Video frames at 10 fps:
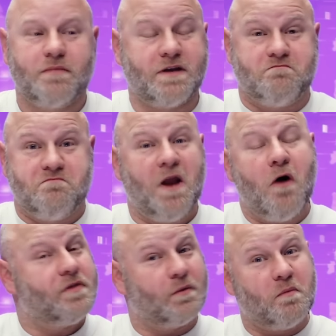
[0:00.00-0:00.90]
Like,
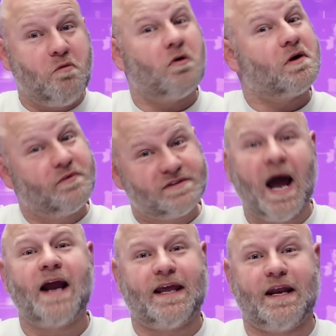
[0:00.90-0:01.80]
no, the reporter was
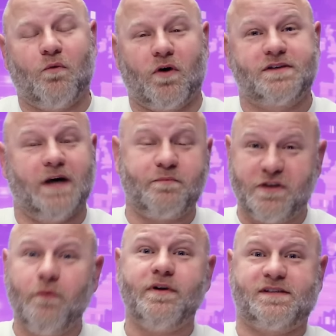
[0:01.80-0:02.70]
not getting worked up.
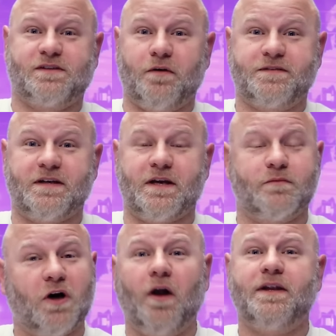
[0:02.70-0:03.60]
You insulted him,
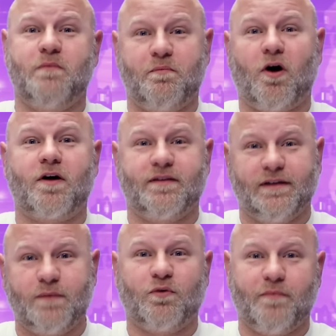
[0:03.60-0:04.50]
called him a part of the
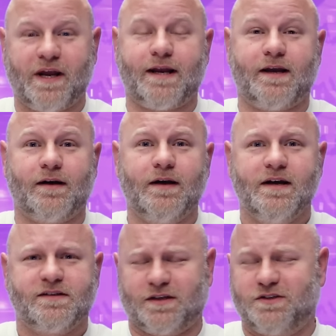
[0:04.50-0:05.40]
liberal media,
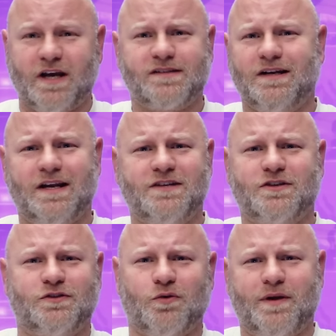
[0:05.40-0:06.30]
suggested he
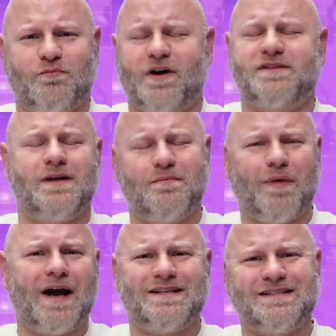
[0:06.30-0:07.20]
should join President
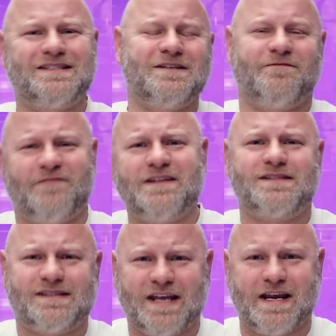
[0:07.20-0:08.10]
Biden's
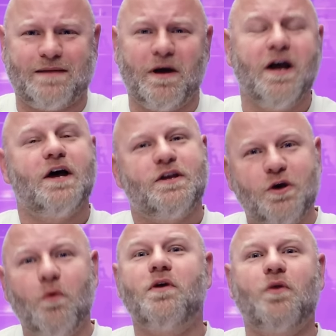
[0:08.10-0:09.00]
defense team.
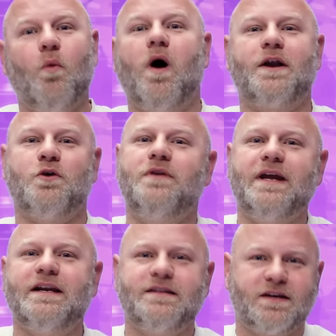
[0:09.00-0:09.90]
You were the one who
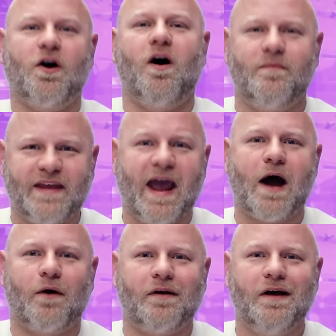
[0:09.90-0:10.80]
needed to calm
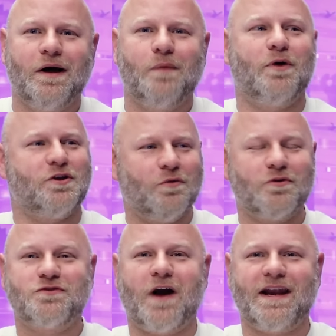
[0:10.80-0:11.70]
down. But you were
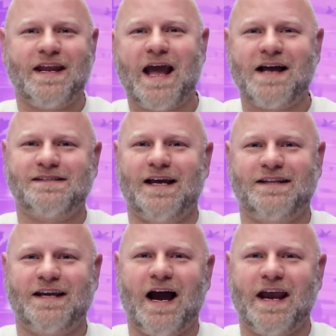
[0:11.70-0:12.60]
trying to gaslight
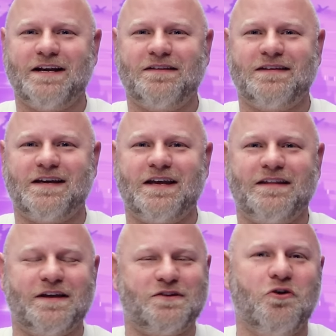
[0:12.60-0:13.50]
the guy into thinking
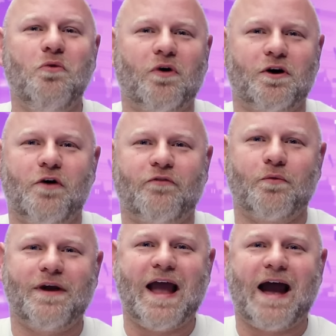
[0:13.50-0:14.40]
that you weren't
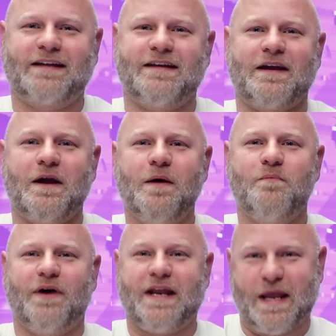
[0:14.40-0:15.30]
overreacting,
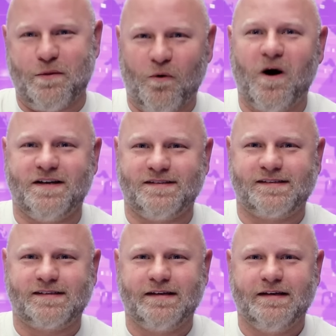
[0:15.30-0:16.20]
but he
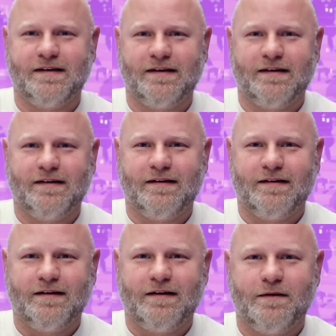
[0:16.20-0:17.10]
was.
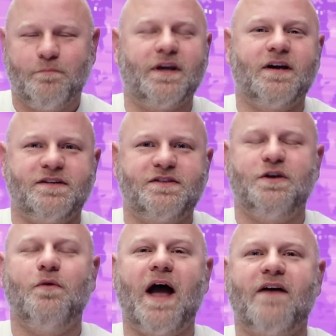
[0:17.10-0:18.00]
Because
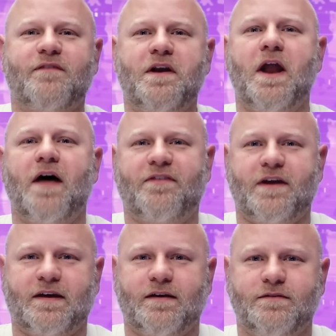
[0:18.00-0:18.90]
you have
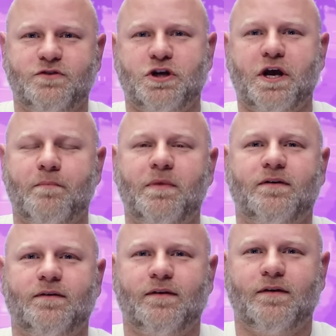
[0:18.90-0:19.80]
nothing, Jim.
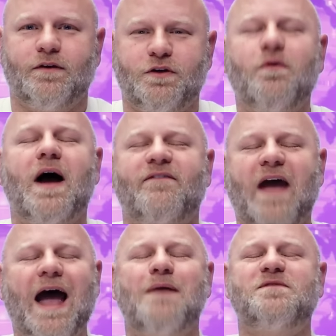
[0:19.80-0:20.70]
You have
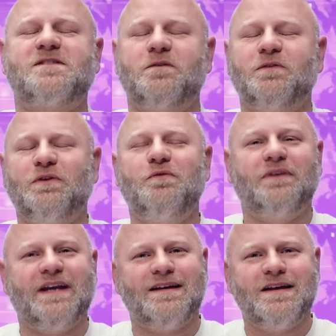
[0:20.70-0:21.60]

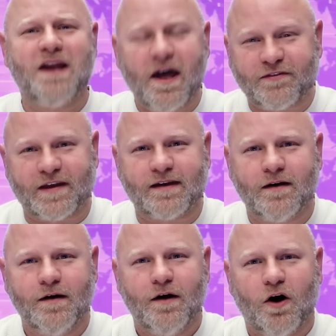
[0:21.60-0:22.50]
absolutely nothing
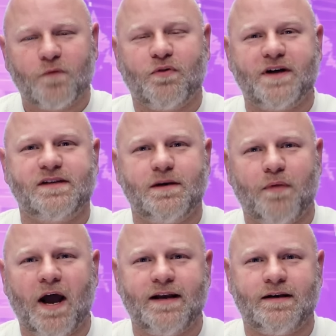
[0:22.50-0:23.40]
on President
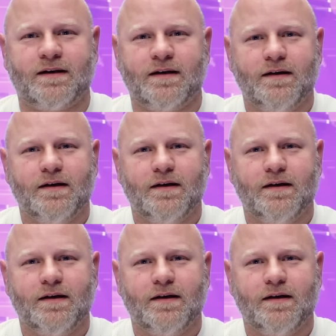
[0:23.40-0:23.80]
Biden.